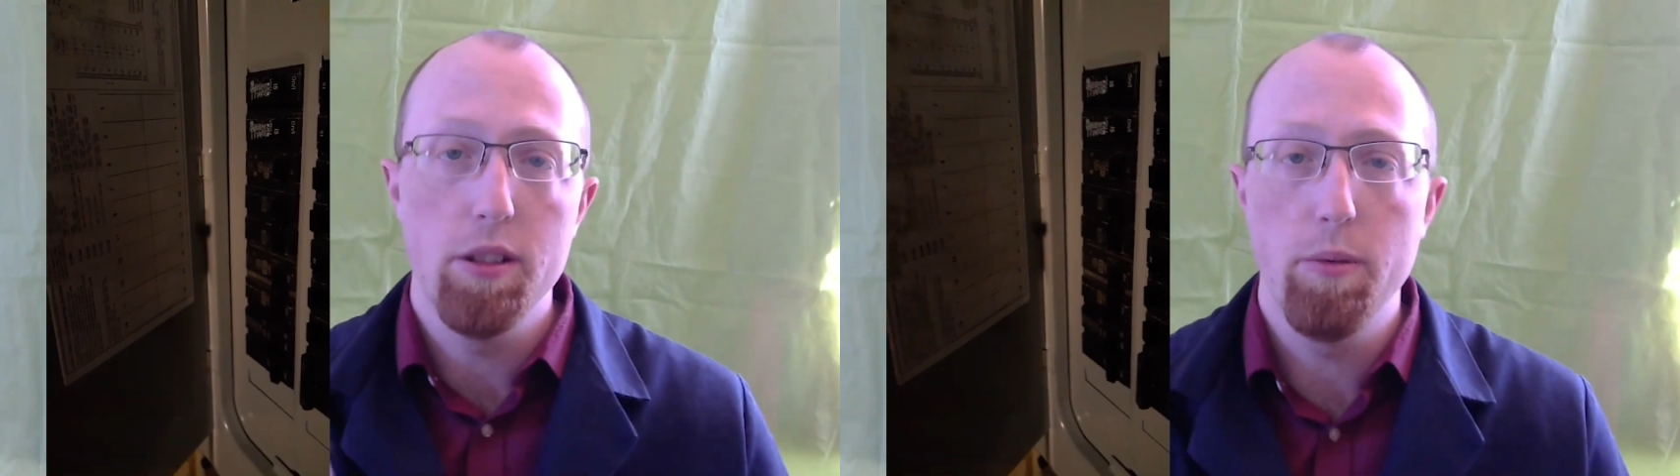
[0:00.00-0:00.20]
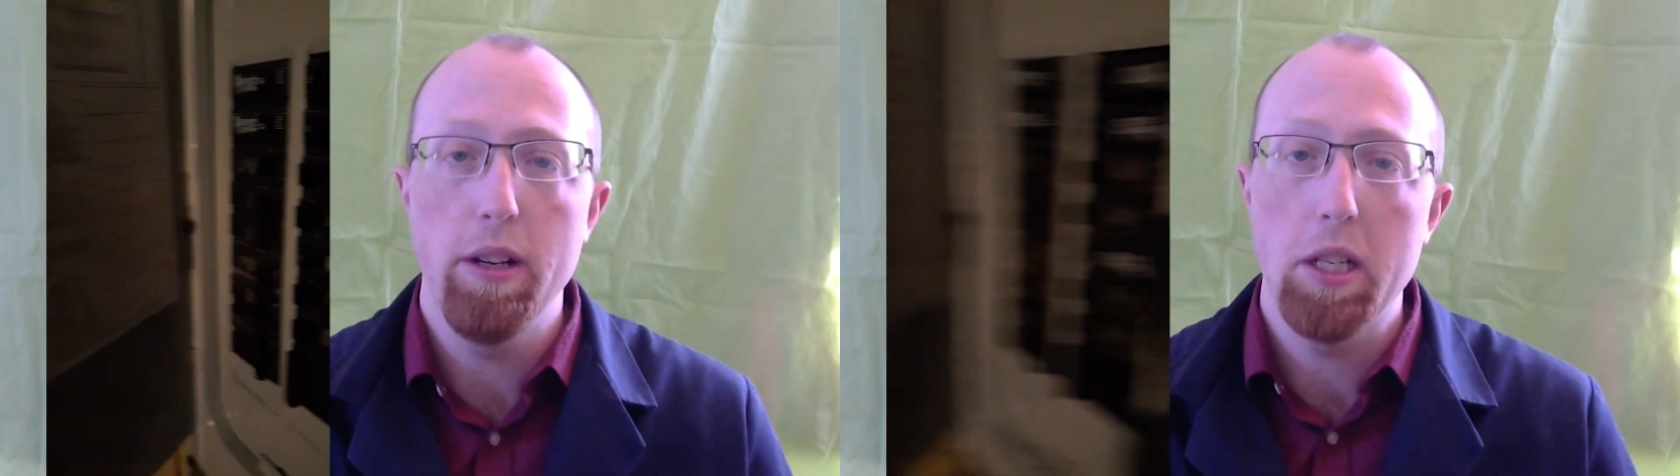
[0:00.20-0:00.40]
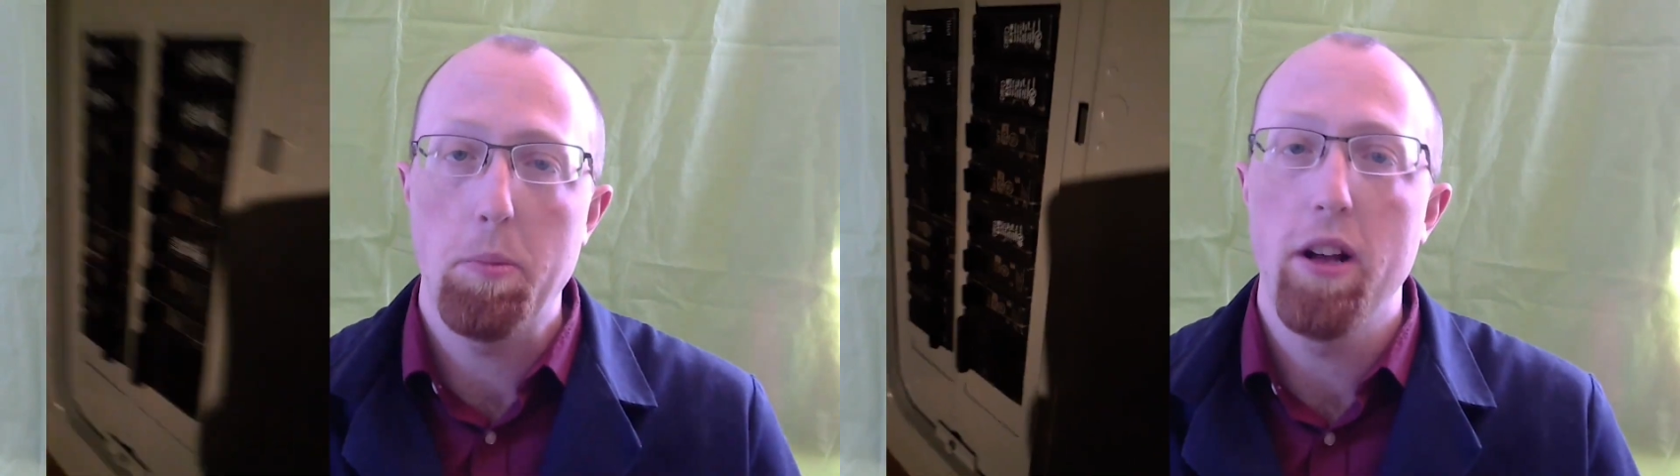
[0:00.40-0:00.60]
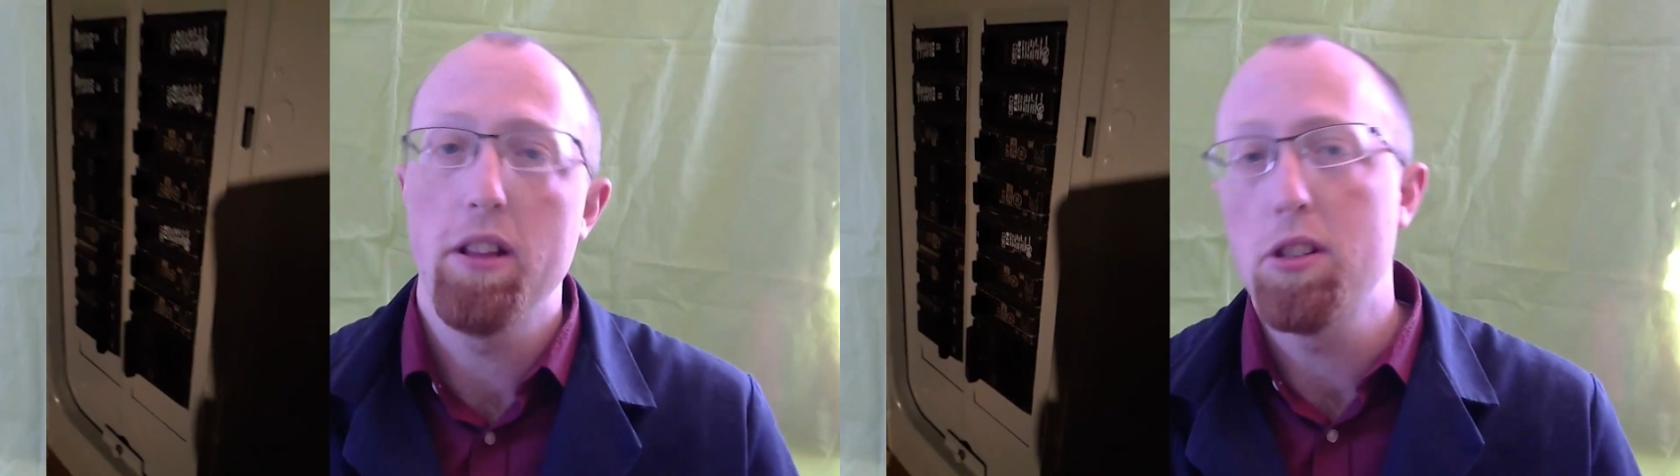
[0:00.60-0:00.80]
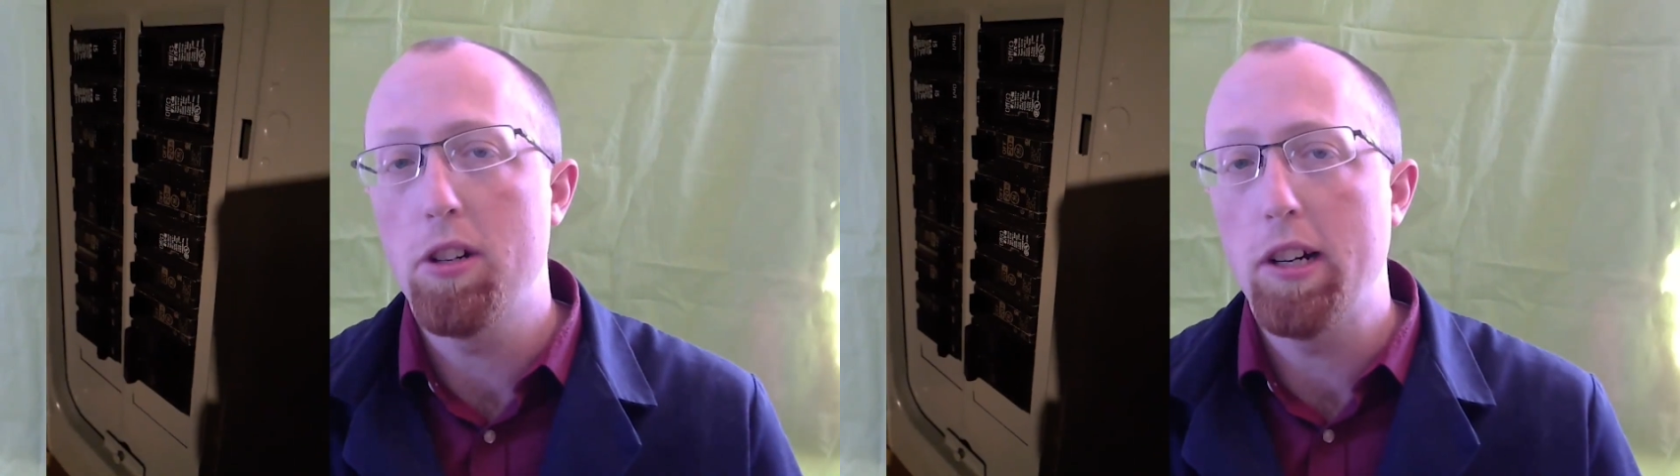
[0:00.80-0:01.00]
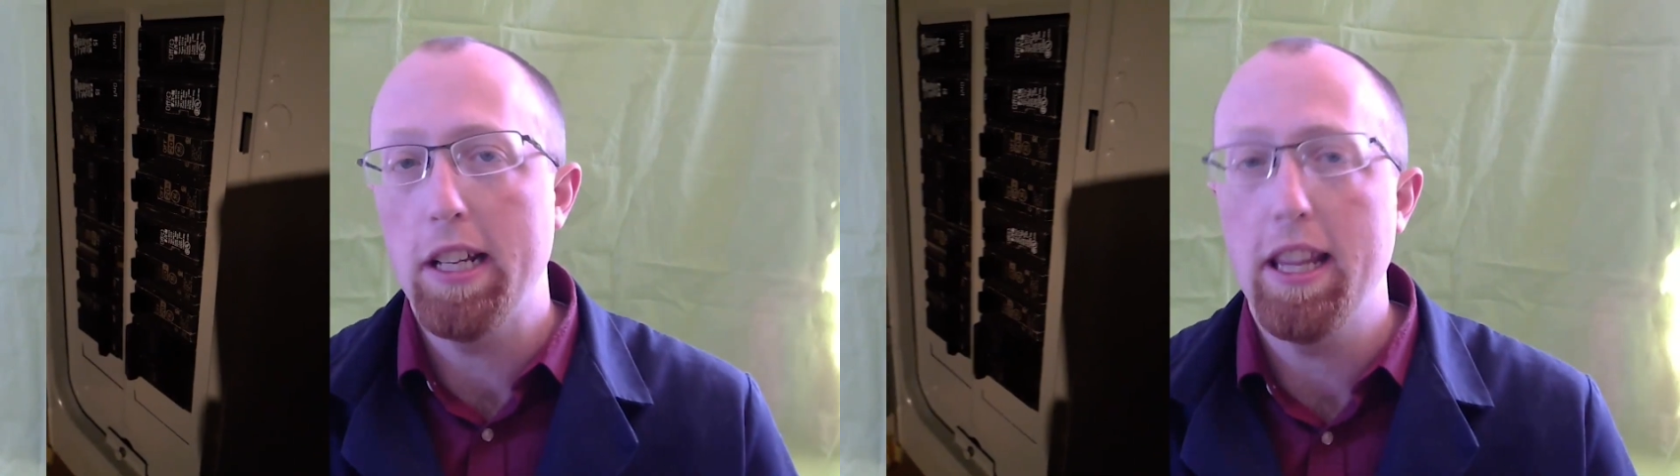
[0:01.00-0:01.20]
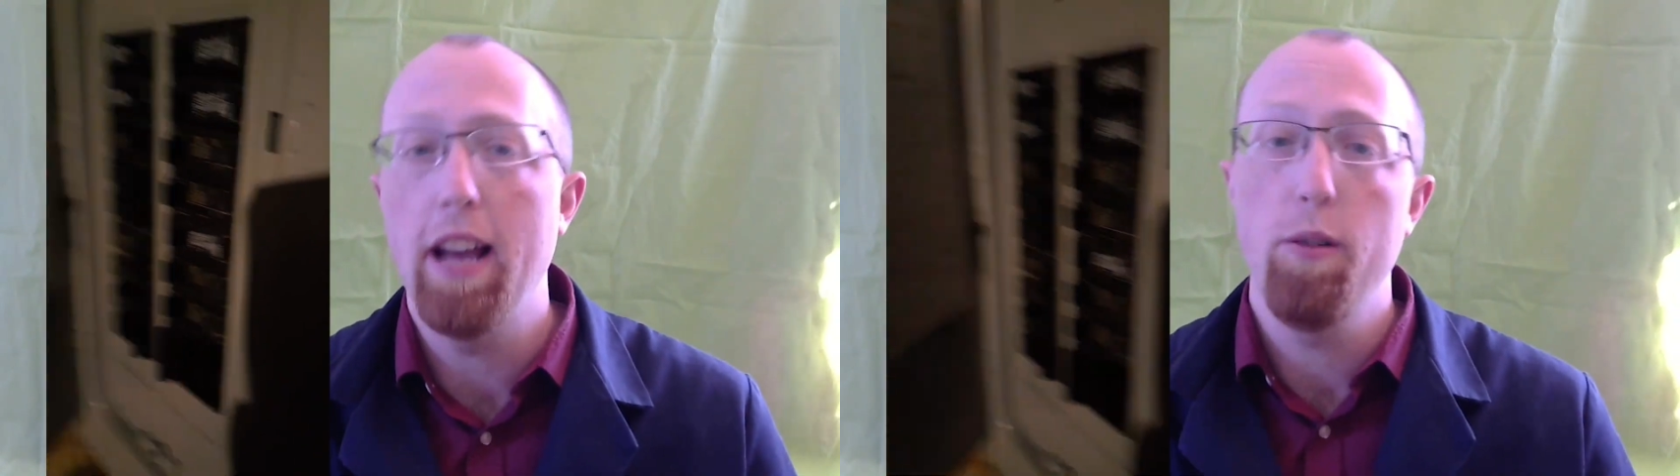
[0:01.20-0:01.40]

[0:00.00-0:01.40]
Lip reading: the weakest part of the circuit that